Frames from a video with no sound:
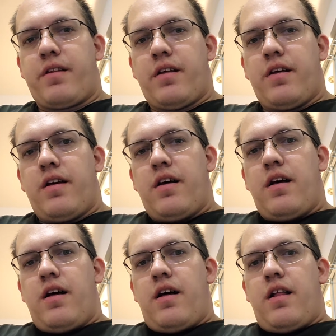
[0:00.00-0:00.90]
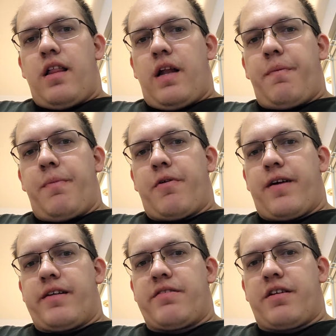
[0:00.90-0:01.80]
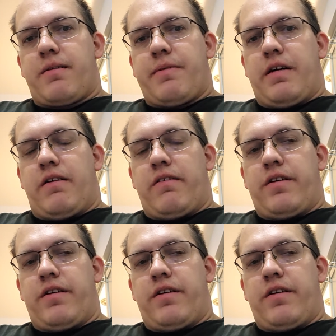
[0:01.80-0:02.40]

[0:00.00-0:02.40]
A lot of people are asking about